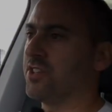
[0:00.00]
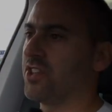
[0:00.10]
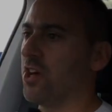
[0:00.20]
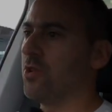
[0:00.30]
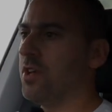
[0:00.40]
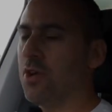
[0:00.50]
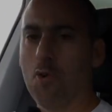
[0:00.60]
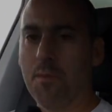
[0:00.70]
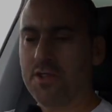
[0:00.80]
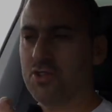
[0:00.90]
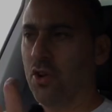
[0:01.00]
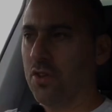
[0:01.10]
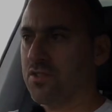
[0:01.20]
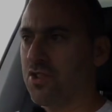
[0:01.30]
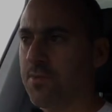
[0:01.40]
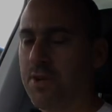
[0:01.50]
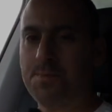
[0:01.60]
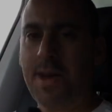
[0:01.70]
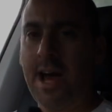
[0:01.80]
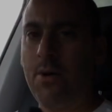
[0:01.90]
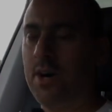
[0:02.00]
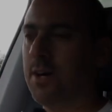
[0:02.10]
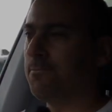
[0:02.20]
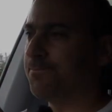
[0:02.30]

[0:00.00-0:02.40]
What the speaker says: so almost not too much power.